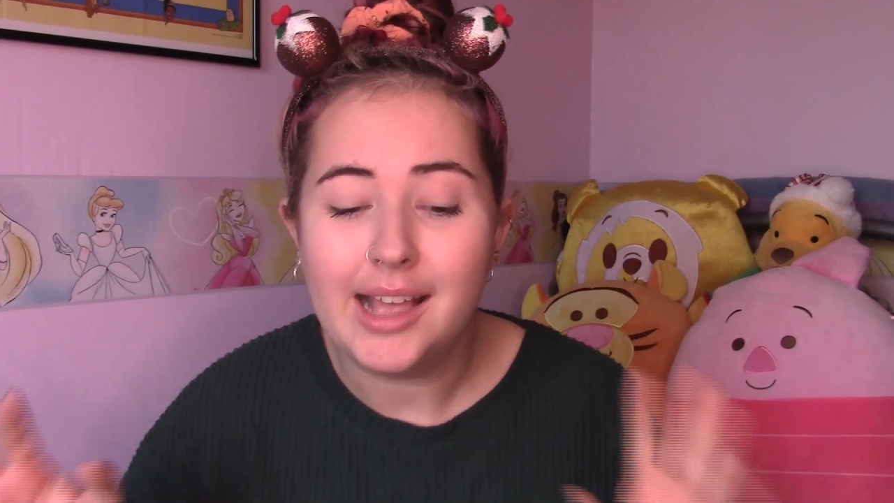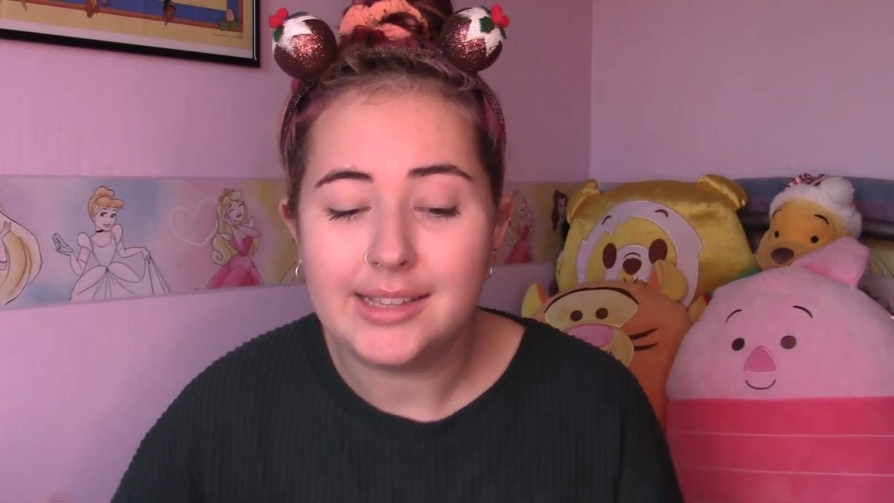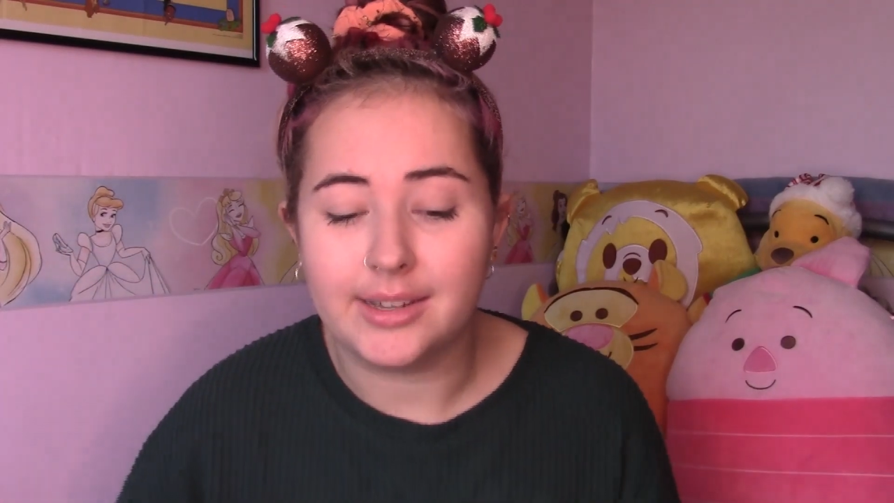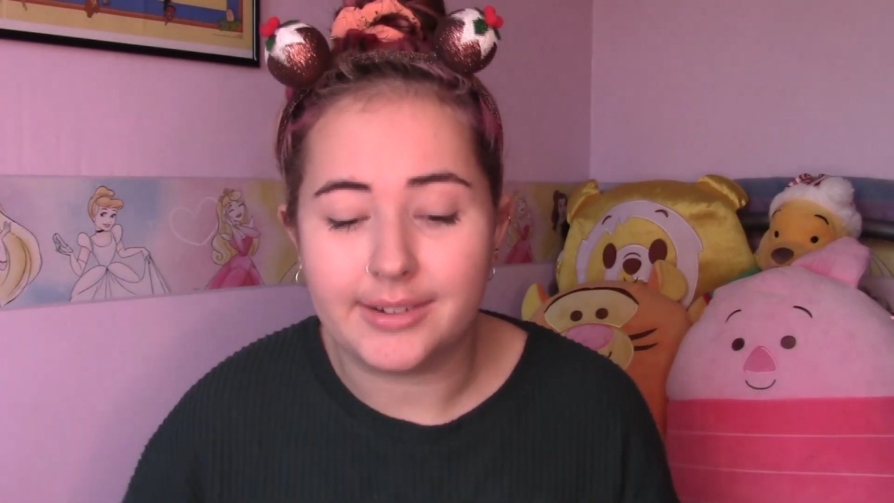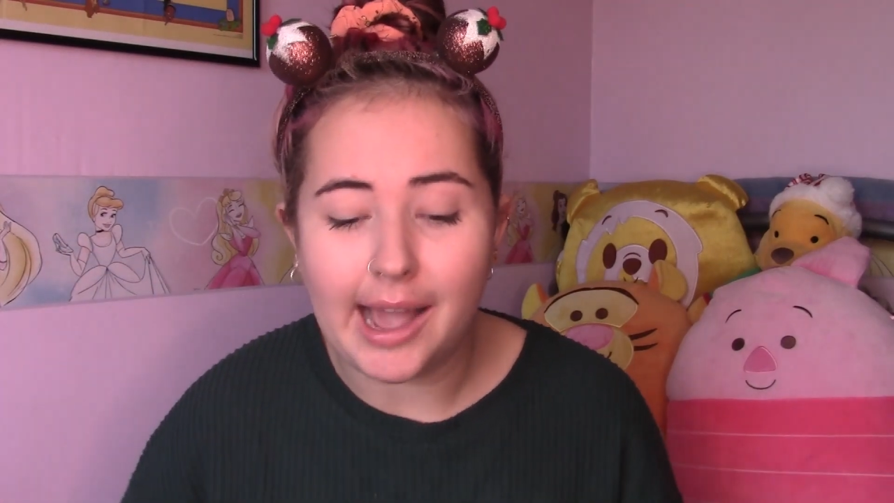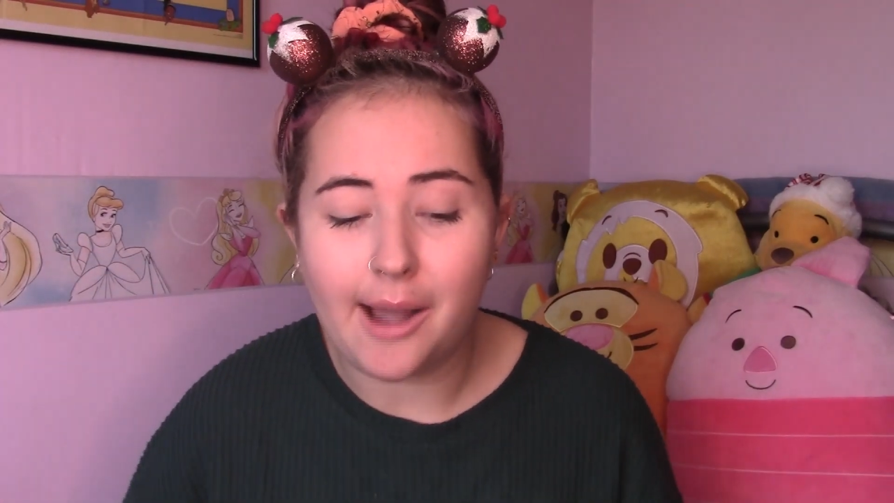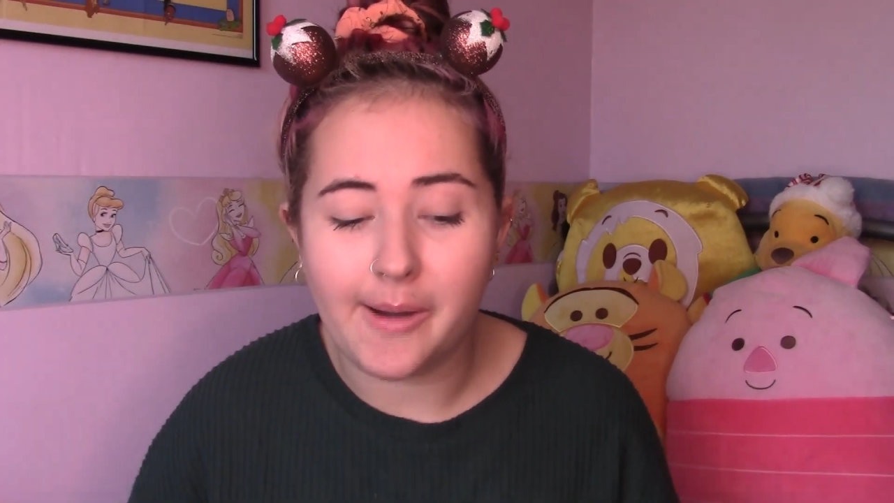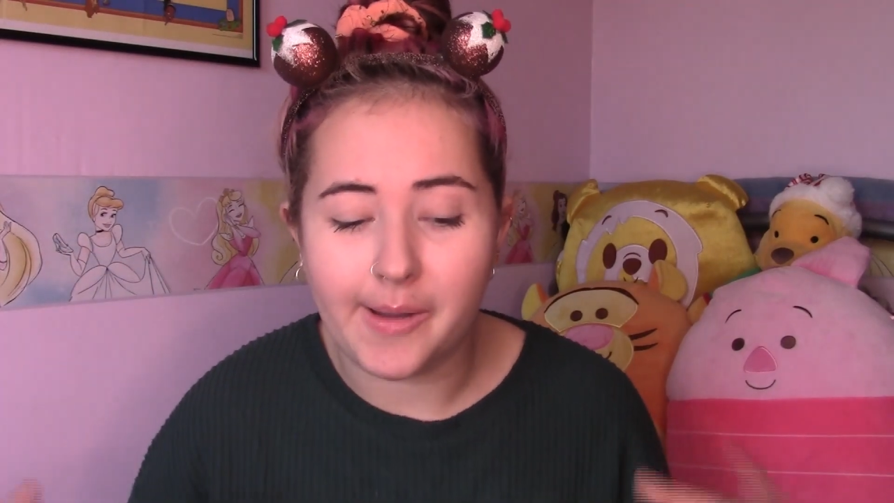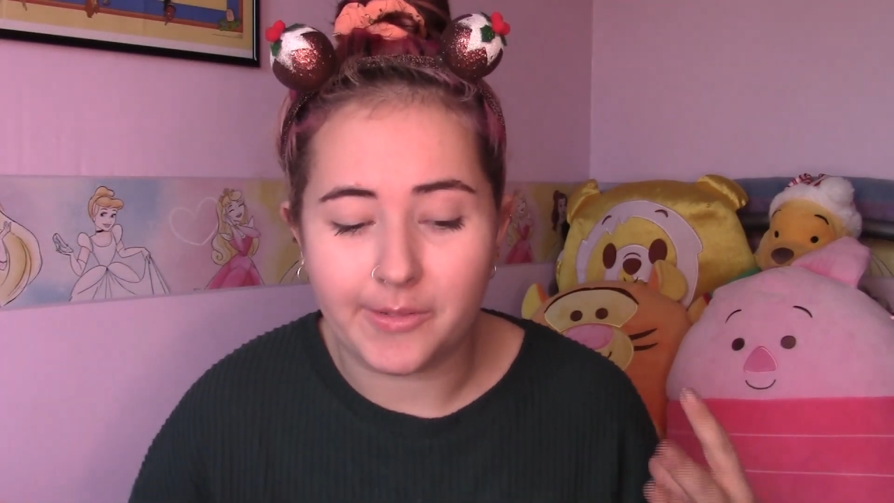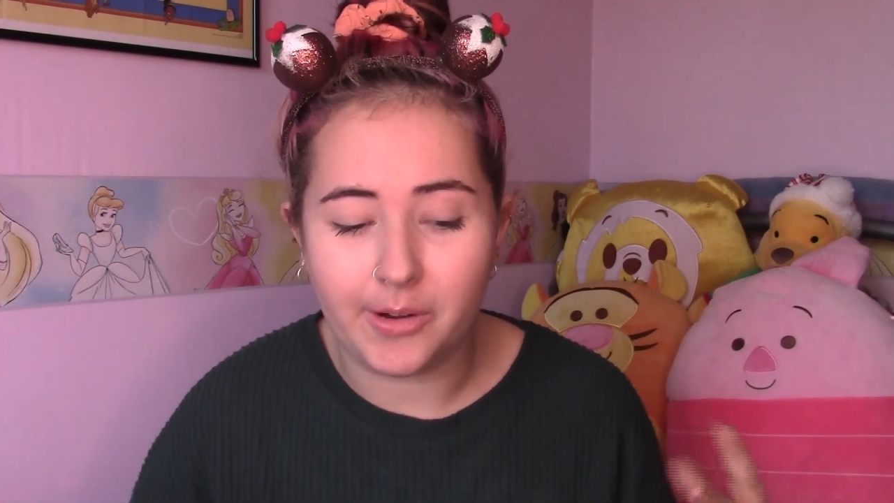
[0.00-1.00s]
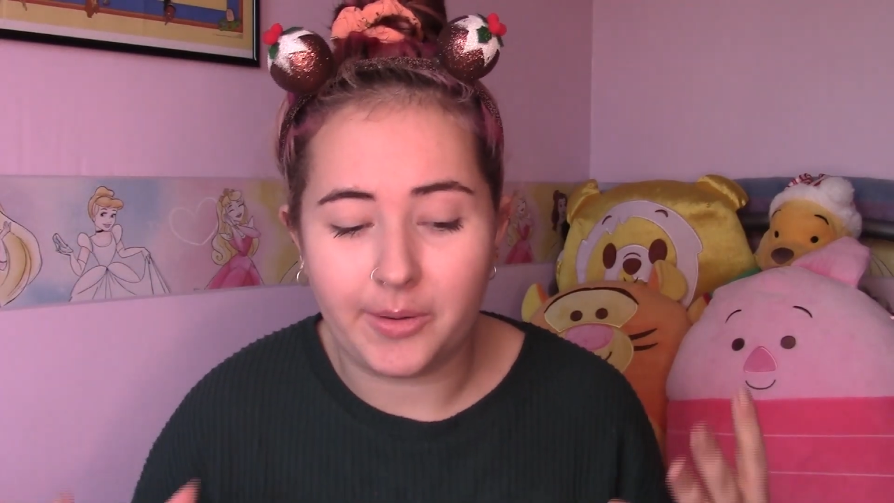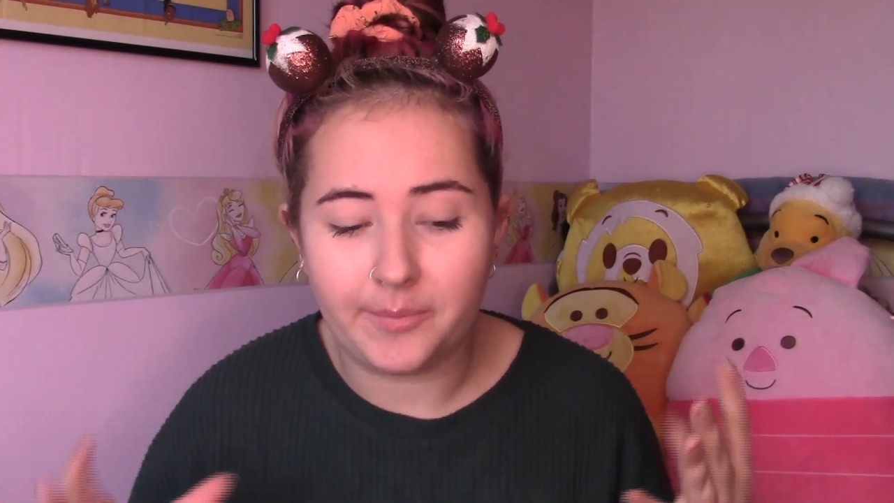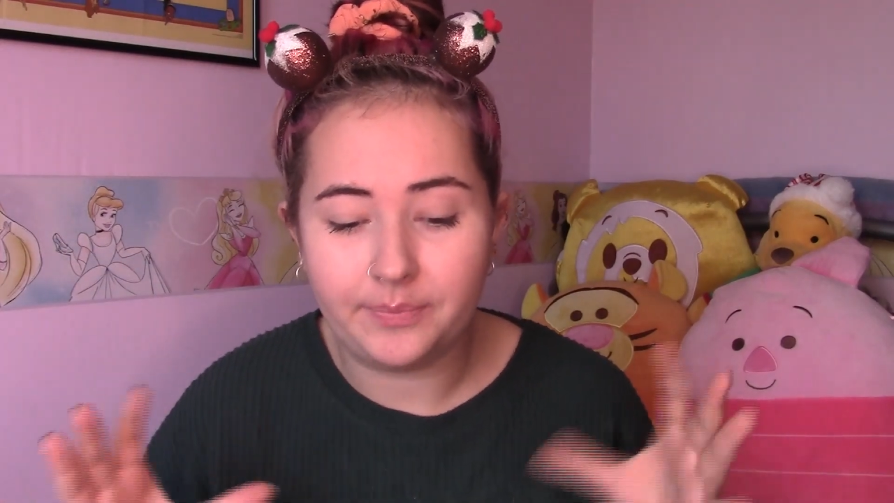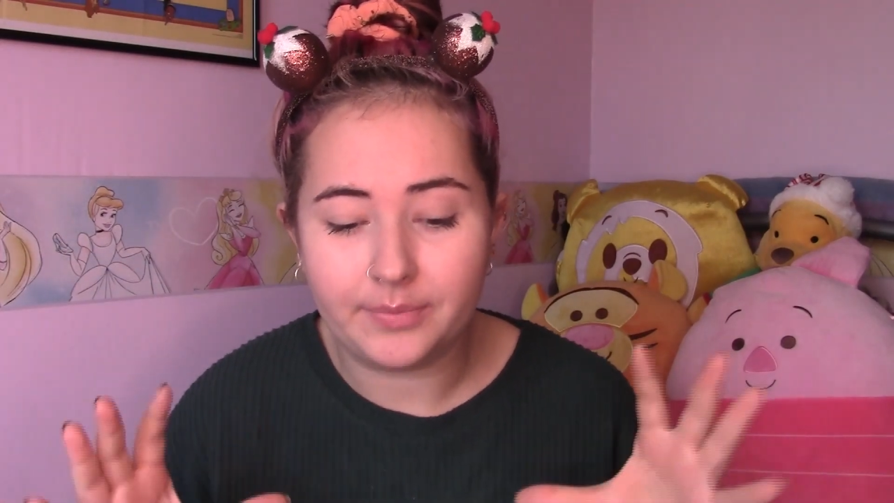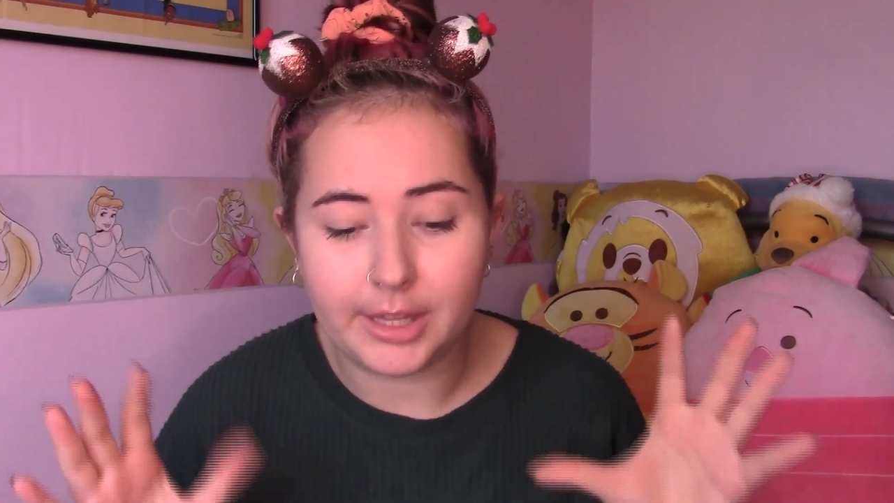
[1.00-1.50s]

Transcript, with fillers: So now I've got,